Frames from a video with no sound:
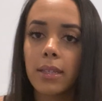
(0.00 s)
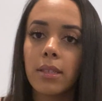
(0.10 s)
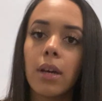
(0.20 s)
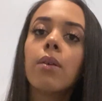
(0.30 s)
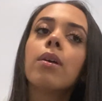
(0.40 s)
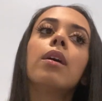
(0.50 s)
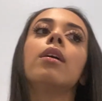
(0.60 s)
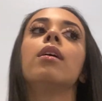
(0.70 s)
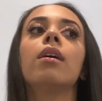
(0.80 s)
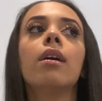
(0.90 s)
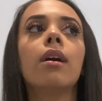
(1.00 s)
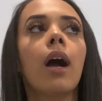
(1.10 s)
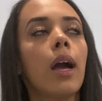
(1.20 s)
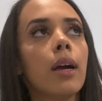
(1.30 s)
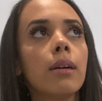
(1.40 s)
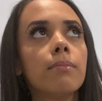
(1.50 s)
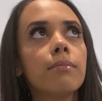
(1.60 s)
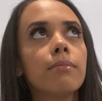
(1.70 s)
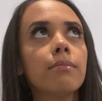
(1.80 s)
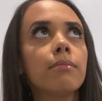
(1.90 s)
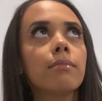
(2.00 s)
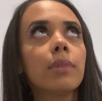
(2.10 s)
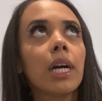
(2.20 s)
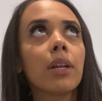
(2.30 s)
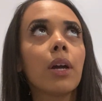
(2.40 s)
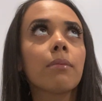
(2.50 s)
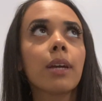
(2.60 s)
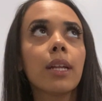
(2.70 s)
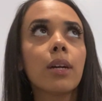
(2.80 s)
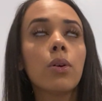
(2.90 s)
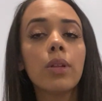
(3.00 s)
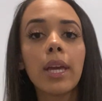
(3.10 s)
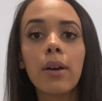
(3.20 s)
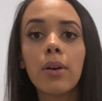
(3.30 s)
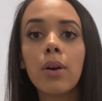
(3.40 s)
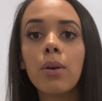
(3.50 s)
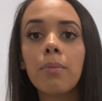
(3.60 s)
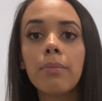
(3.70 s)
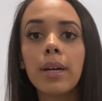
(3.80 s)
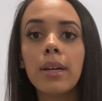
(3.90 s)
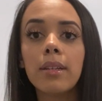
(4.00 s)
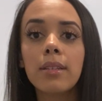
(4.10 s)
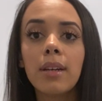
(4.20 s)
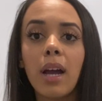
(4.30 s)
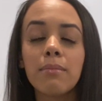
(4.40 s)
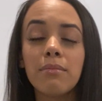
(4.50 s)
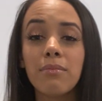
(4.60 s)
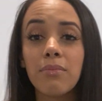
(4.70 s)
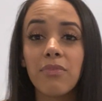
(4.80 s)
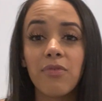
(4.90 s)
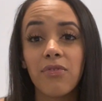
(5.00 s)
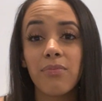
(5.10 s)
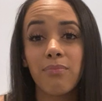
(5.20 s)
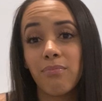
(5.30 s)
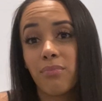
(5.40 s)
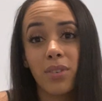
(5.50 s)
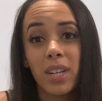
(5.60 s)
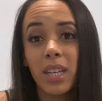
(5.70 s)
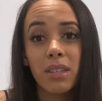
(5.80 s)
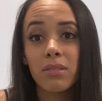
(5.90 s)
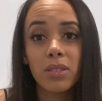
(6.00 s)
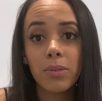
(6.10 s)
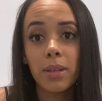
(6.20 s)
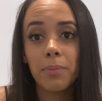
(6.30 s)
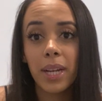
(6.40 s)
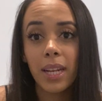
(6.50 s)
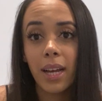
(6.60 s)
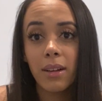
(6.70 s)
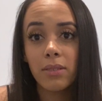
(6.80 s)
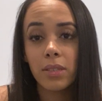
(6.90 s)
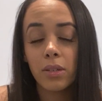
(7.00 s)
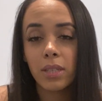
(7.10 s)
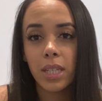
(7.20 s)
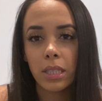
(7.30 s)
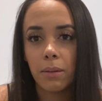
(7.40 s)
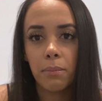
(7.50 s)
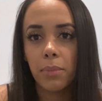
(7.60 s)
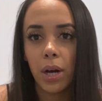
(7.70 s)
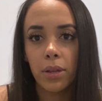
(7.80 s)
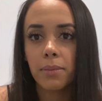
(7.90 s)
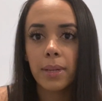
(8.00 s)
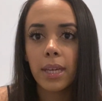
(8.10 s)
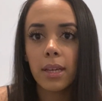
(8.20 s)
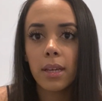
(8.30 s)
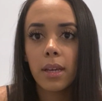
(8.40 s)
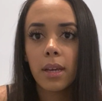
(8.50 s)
So I don't know, I'm kind of holding out hope, but I'm pretty used to it by now, so it doesn't bother me.